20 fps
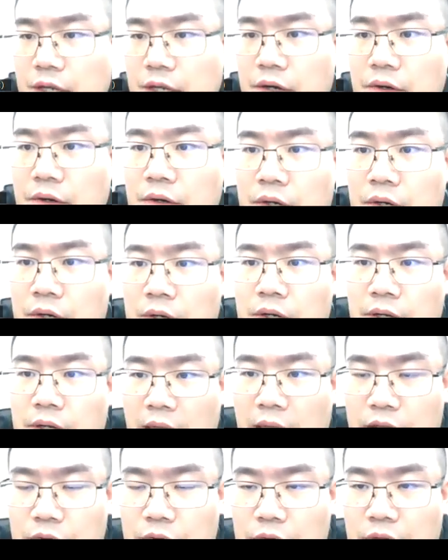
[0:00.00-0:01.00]
year
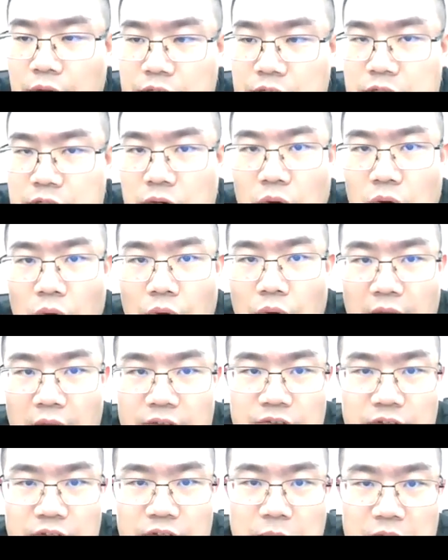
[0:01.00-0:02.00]
calculation or
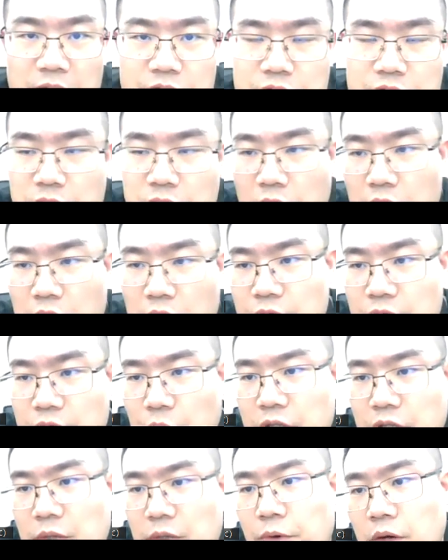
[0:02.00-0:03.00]
estimation of the
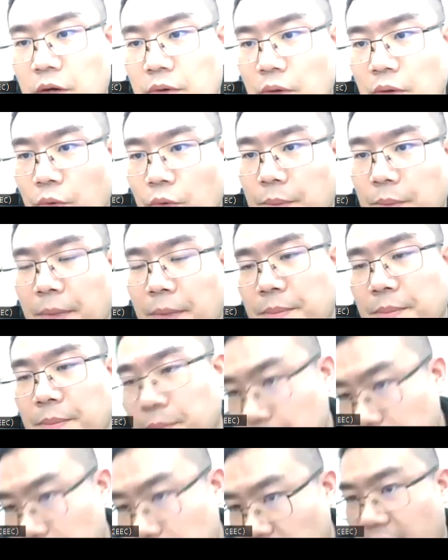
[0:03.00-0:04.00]
wind power, we may
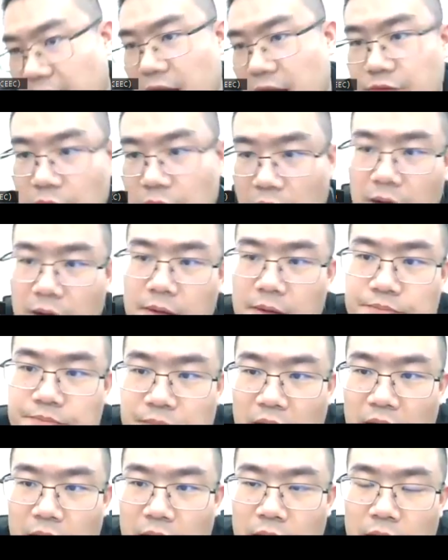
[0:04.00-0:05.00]
have
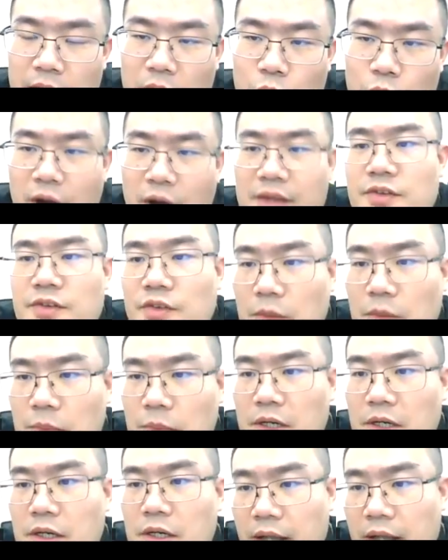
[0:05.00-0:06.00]
quite a
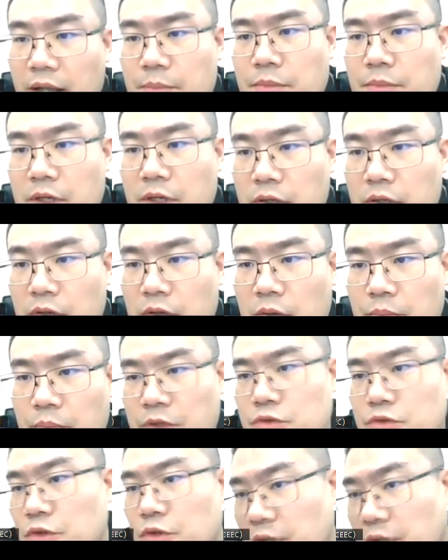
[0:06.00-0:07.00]
similar number
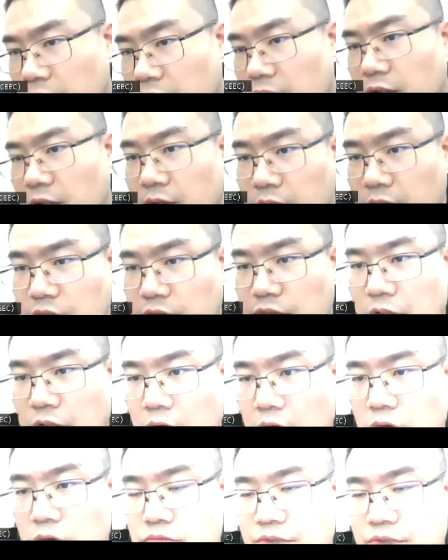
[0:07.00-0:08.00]
between this
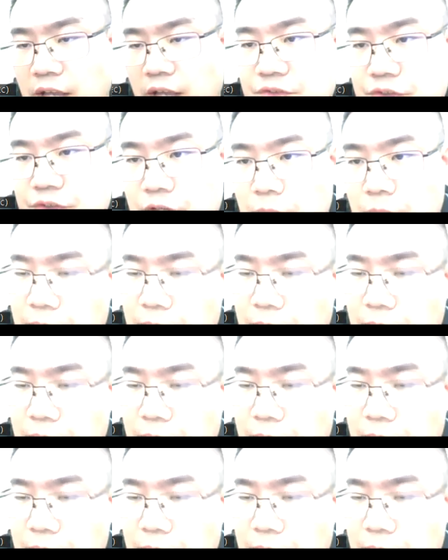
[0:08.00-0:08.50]
year or next year.